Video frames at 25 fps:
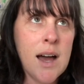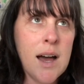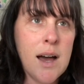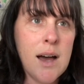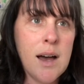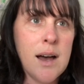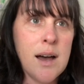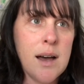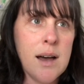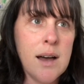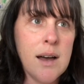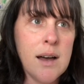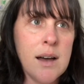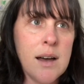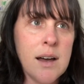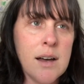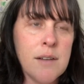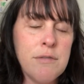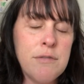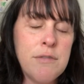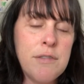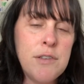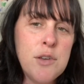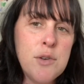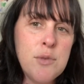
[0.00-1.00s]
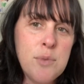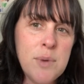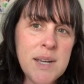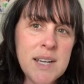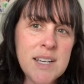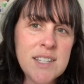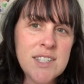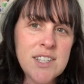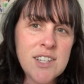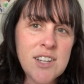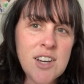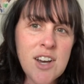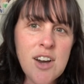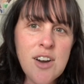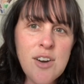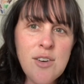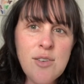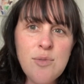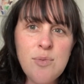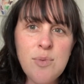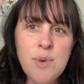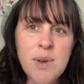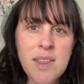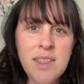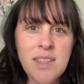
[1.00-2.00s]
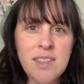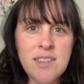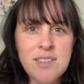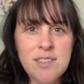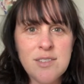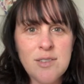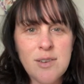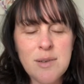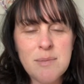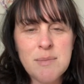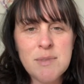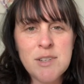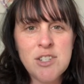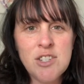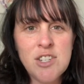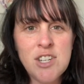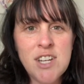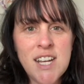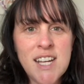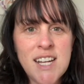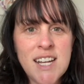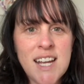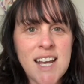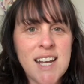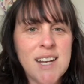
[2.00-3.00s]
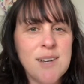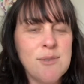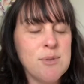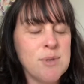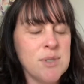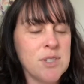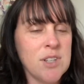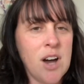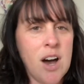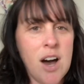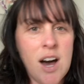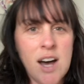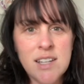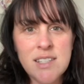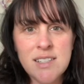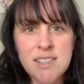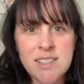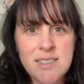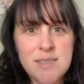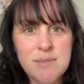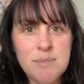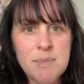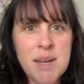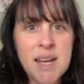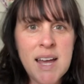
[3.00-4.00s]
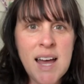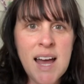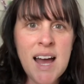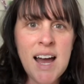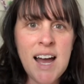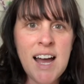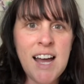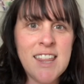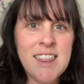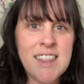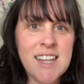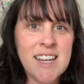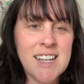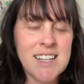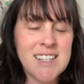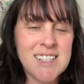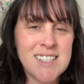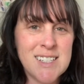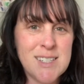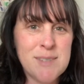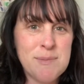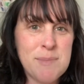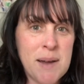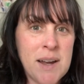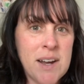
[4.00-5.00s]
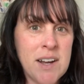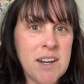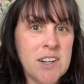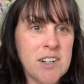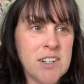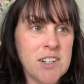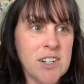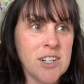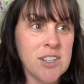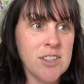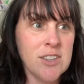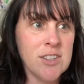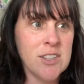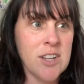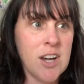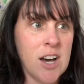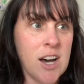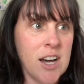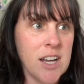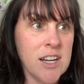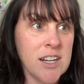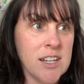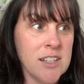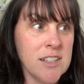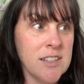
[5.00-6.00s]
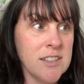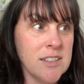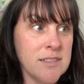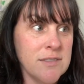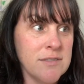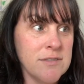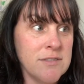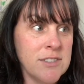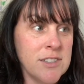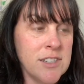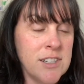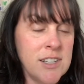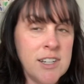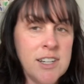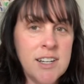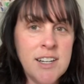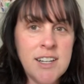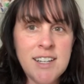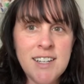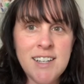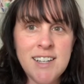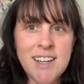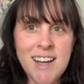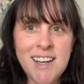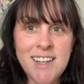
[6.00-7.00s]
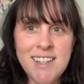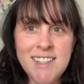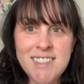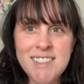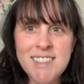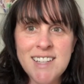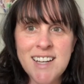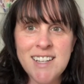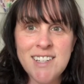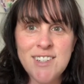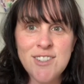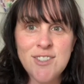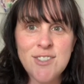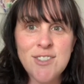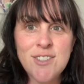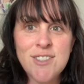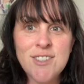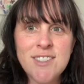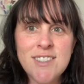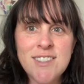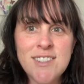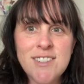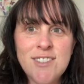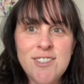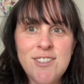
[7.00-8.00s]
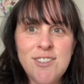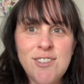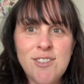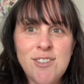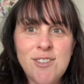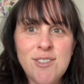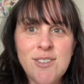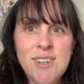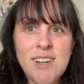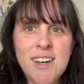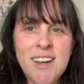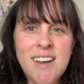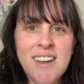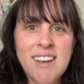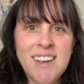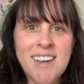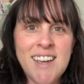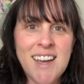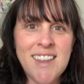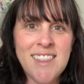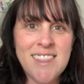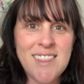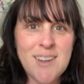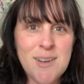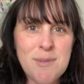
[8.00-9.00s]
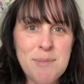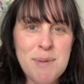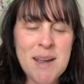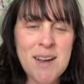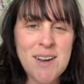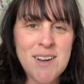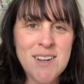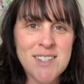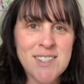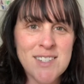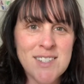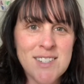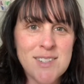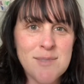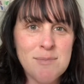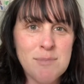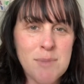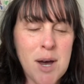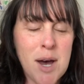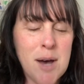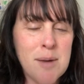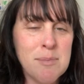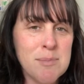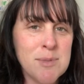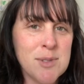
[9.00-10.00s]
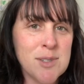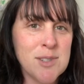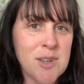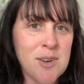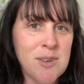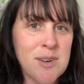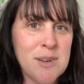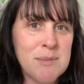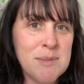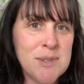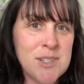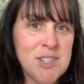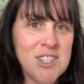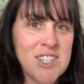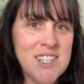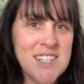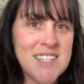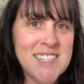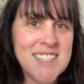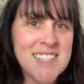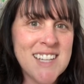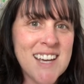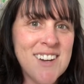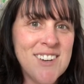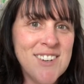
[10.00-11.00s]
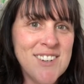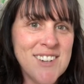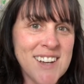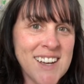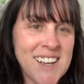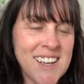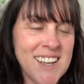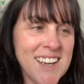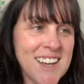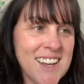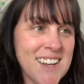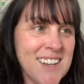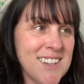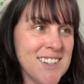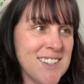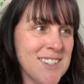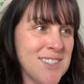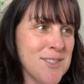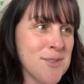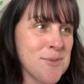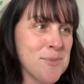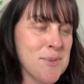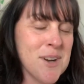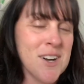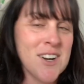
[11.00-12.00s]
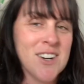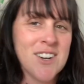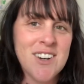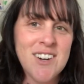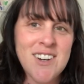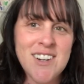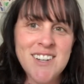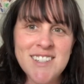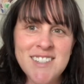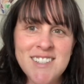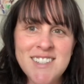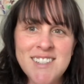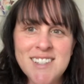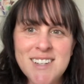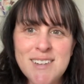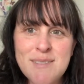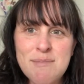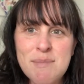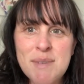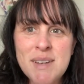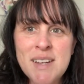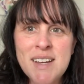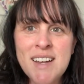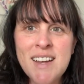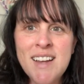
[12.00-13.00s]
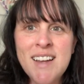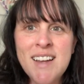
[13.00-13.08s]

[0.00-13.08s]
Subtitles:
a few weeks ago with the sewing machine, and it was awesome. I think it inspired a lot of 9 and 10-year-olds to get their parents' moms' sewing machines out and get to work on some